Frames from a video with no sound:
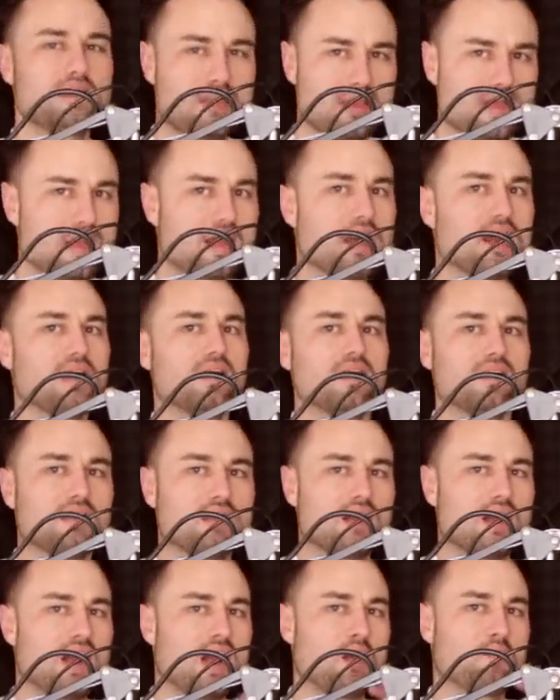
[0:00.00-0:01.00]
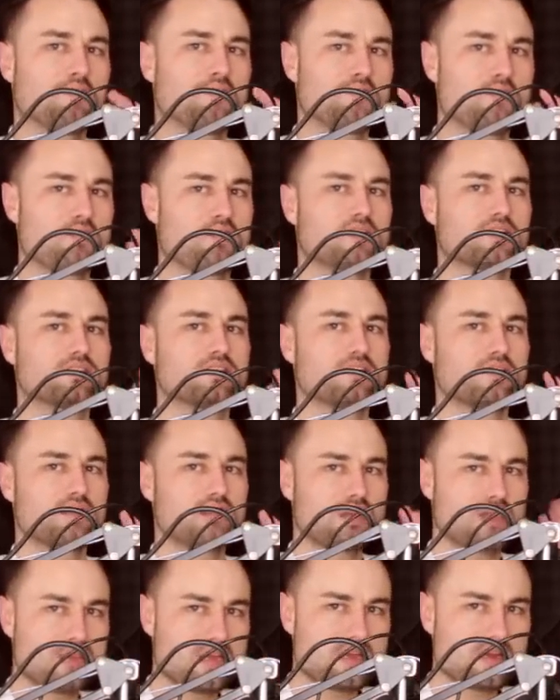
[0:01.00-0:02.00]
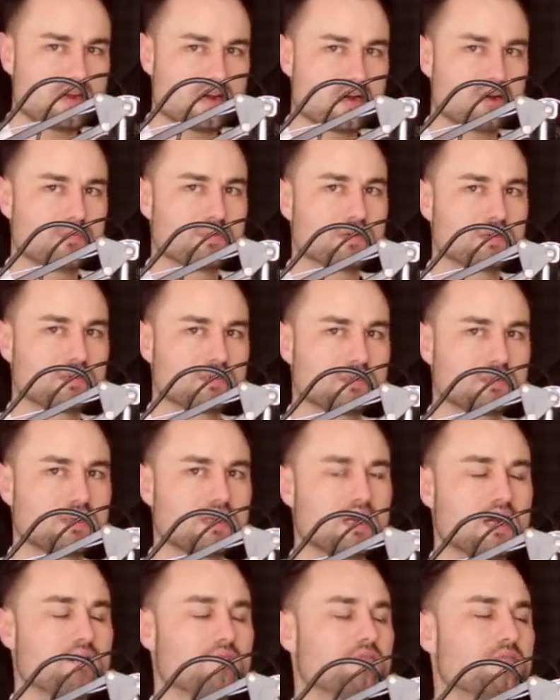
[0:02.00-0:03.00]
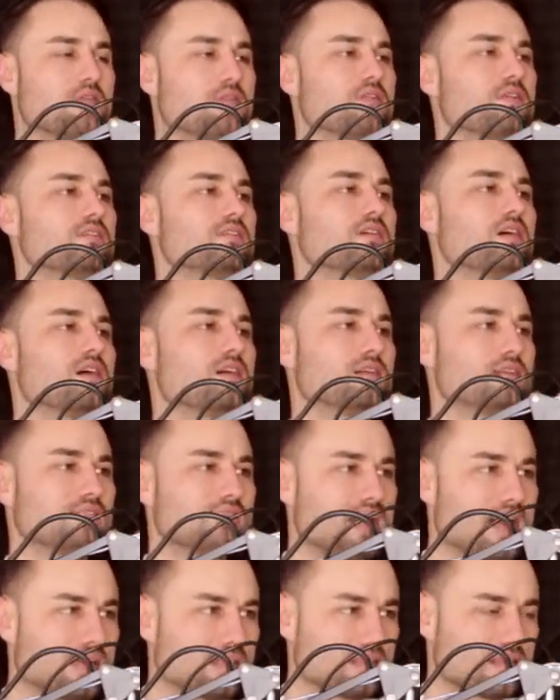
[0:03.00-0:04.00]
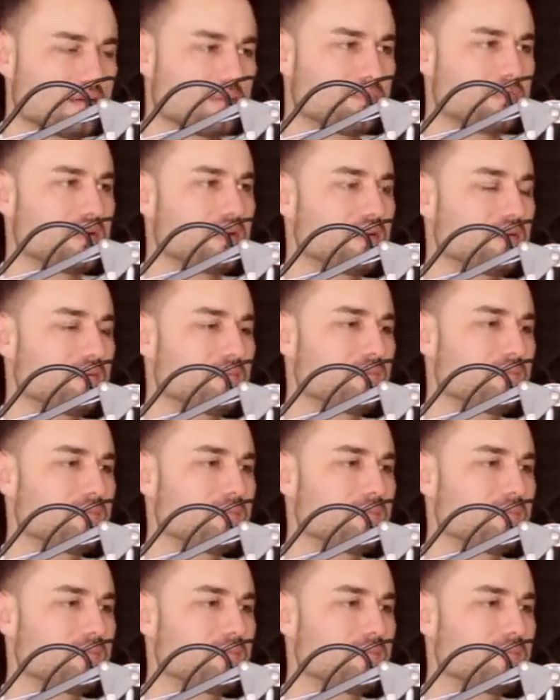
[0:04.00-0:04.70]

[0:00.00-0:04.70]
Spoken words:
then yeah, I would focus on e-commerce. I would focus on a SaaS company.